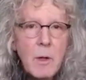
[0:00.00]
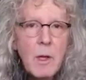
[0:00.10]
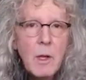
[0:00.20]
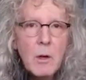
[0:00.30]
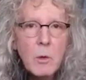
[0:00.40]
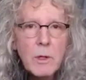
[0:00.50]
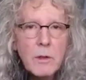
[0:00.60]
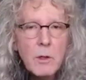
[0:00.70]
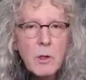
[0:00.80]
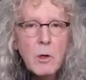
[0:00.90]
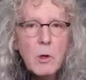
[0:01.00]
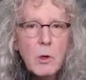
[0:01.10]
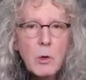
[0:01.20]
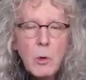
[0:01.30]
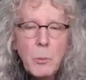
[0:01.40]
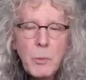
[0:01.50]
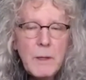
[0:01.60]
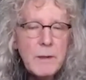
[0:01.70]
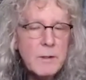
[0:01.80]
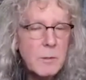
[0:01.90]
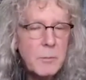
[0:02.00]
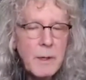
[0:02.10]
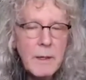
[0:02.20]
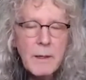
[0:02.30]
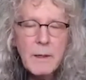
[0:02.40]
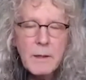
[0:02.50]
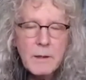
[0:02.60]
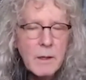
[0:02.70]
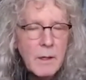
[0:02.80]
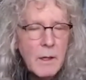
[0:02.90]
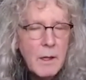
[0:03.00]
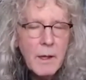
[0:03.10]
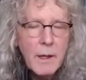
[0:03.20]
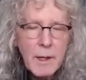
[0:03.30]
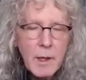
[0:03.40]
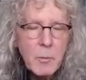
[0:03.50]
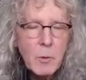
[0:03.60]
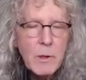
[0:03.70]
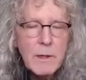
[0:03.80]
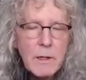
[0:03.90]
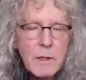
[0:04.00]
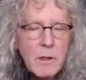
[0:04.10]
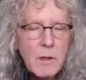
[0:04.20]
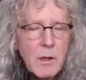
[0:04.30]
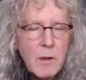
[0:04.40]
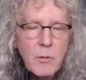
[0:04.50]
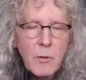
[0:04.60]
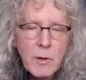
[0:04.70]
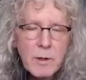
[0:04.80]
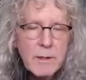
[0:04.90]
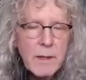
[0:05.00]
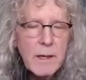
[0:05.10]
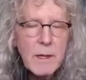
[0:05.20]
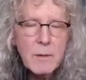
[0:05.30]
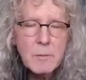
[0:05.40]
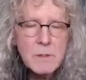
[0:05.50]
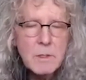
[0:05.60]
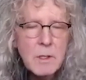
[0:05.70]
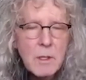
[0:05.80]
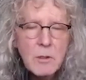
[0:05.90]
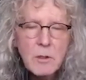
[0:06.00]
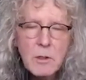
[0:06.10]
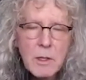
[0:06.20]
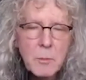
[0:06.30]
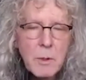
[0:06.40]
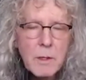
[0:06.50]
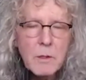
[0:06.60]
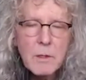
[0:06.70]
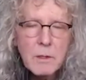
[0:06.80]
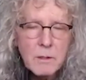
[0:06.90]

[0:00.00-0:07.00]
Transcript: with no peace of mind, and I'm ready for the times to get better.